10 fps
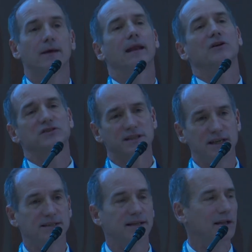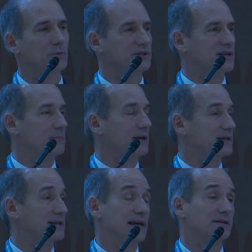Now, statistically, what does that mean?
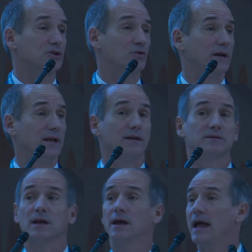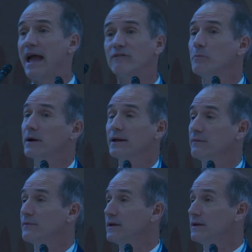Intent to treat is everybody
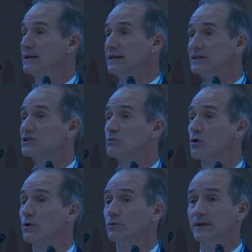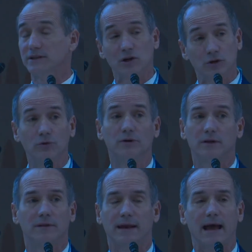that gets enrolled is included
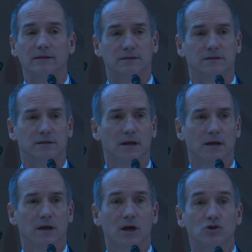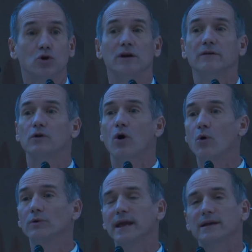in the analysis. So if you
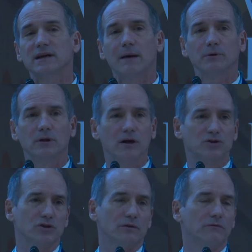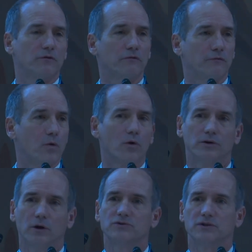only had topical oxygen for 4
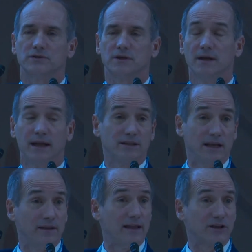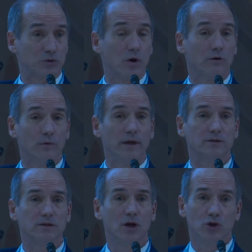doses in that 12
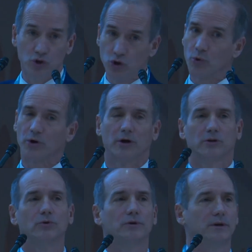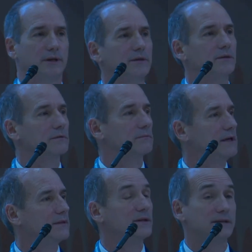weeks, you are included in
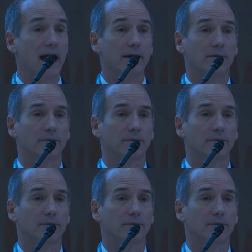the data.